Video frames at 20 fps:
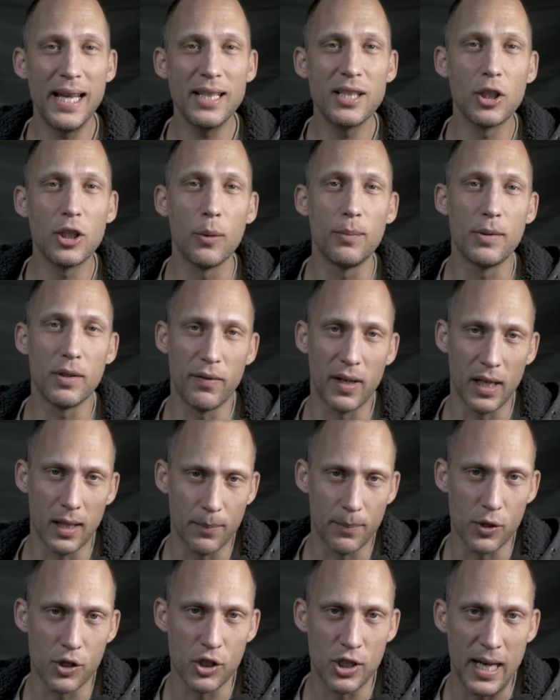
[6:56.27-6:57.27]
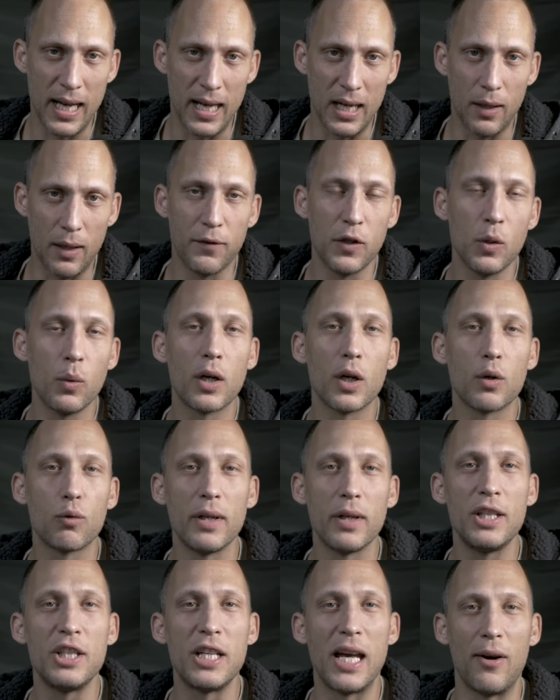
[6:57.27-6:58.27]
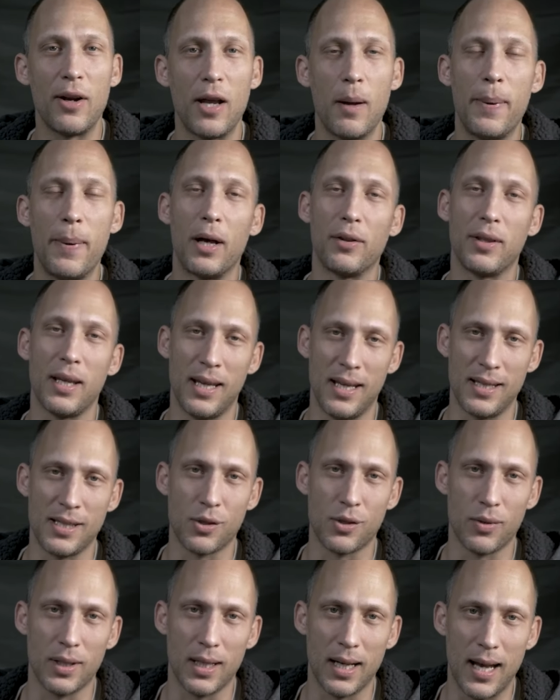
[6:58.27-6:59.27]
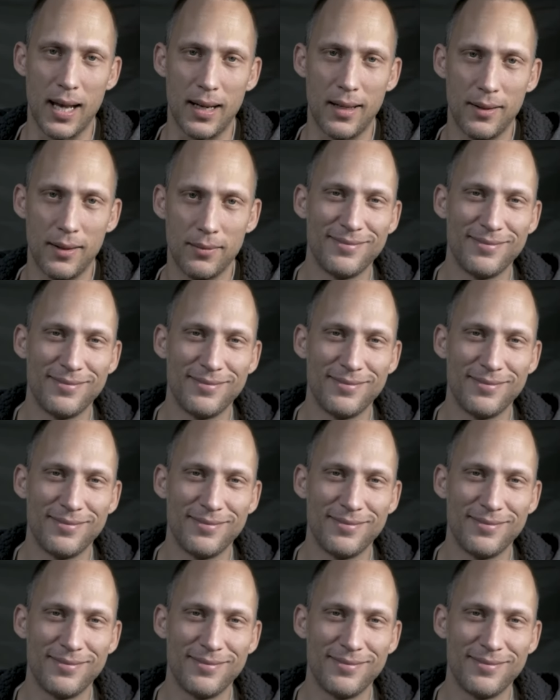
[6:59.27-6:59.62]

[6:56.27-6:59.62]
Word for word: Antelope Developers chat if you want to reach out about the History Guide.